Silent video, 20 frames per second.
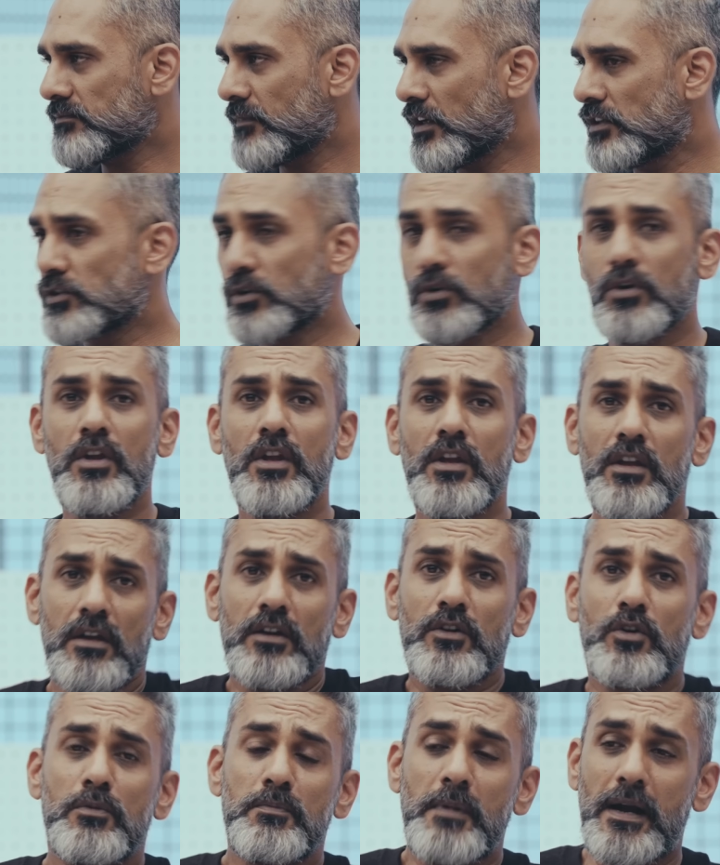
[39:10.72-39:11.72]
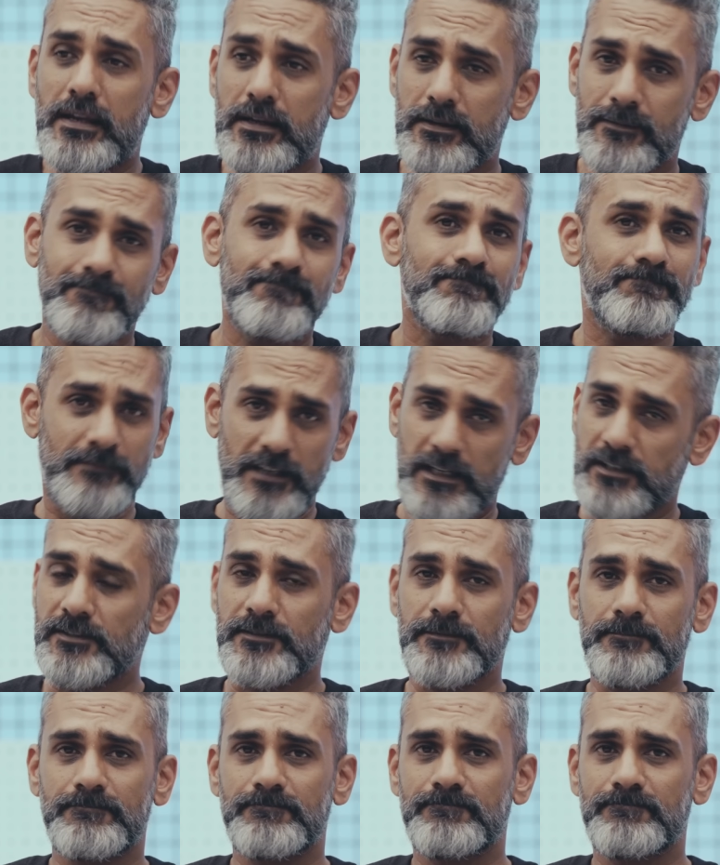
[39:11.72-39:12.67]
So, good bike, yes.